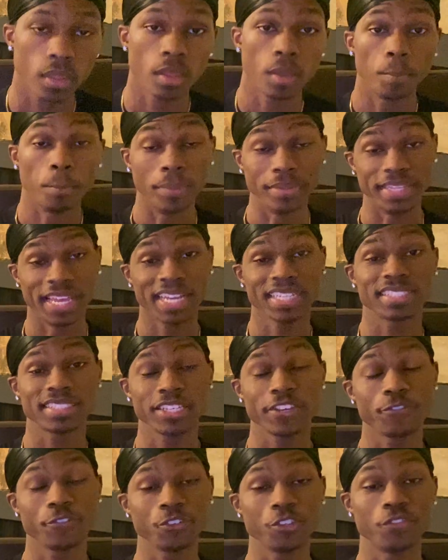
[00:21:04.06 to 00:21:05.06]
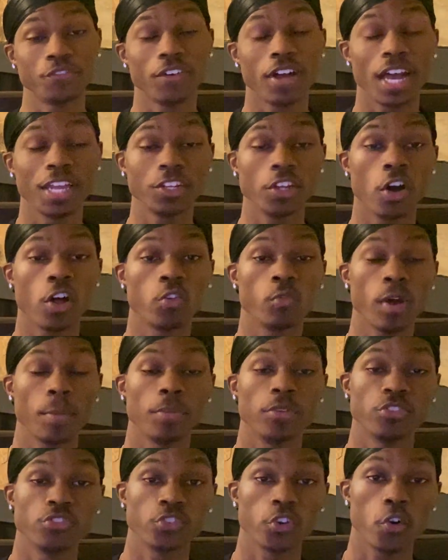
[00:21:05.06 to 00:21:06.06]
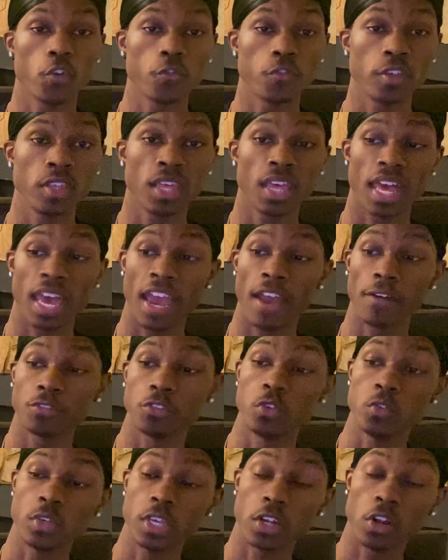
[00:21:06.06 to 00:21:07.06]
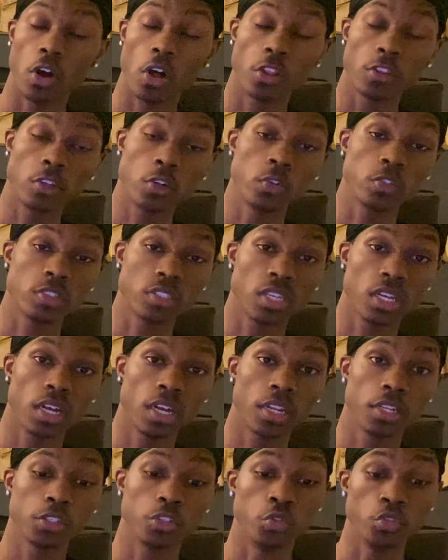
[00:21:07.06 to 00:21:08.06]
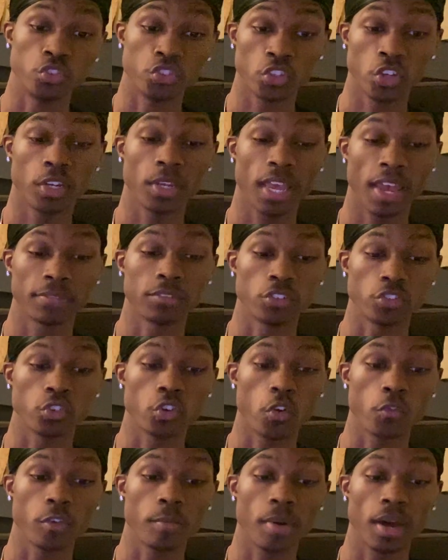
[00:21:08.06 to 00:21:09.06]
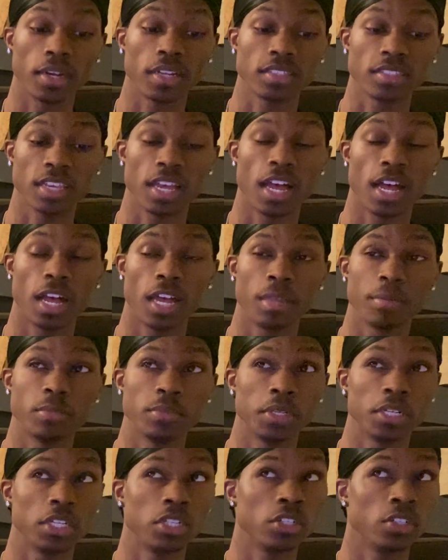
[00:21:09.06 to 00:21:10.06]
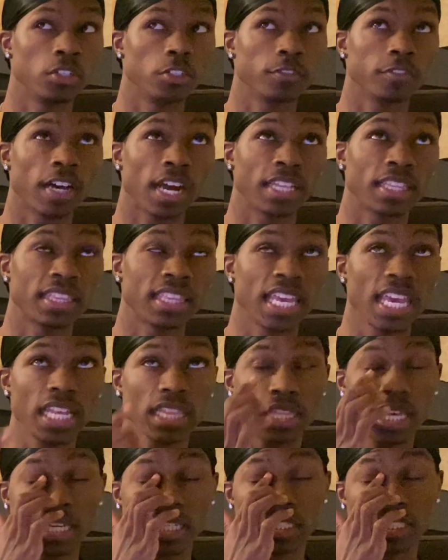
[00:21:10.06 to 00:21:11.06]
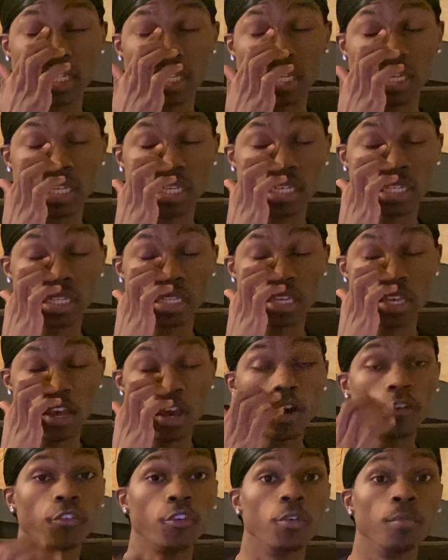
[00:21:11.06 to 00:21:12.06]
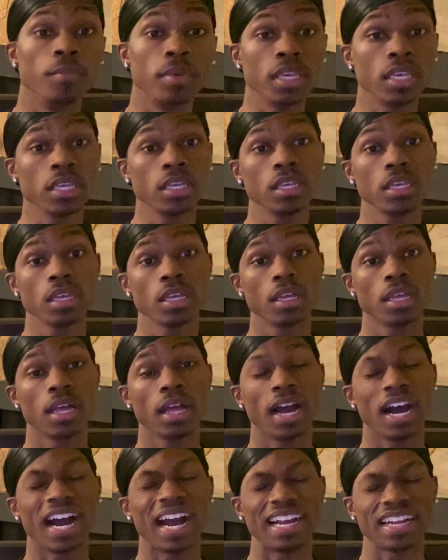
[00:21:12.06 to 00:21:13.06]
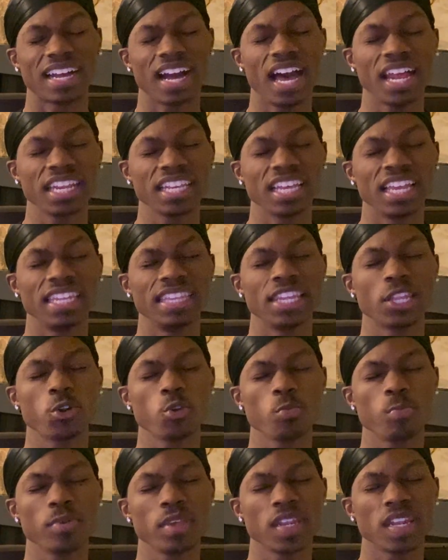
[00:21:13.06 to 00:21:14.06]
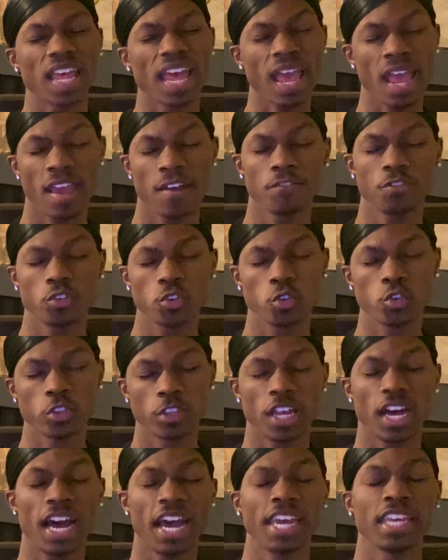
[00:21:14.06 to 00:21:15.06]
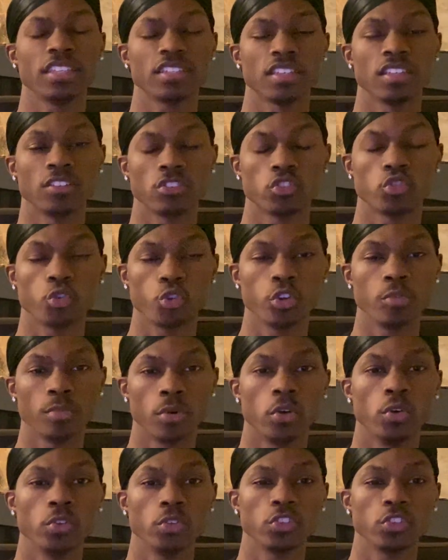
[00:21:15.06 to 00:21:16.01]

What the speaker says: But that's it for the $5 weapons trophy. After you get all those done, you should have the trophy by the time of, I think they said, for me, I got it a little bit after the heights in story mode.